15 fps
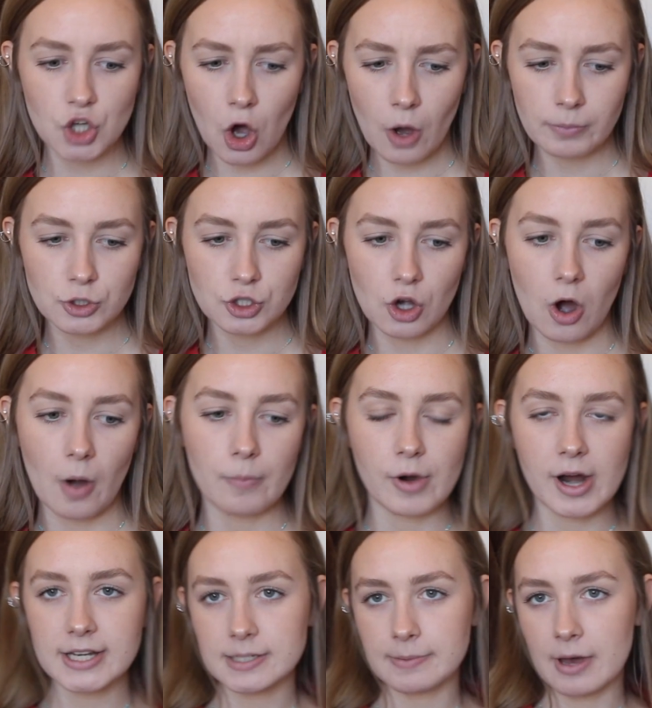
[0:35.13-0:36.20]
Topshop,
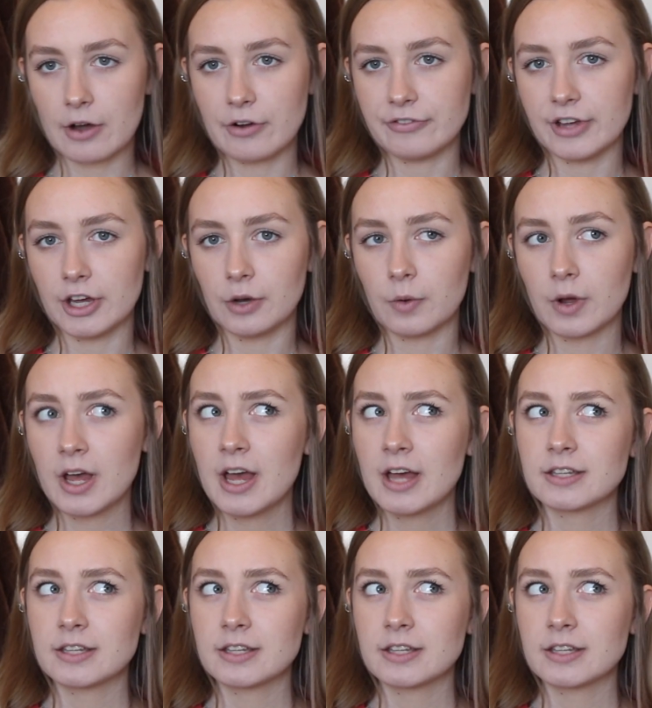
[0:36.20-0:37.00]
Brandy Melville,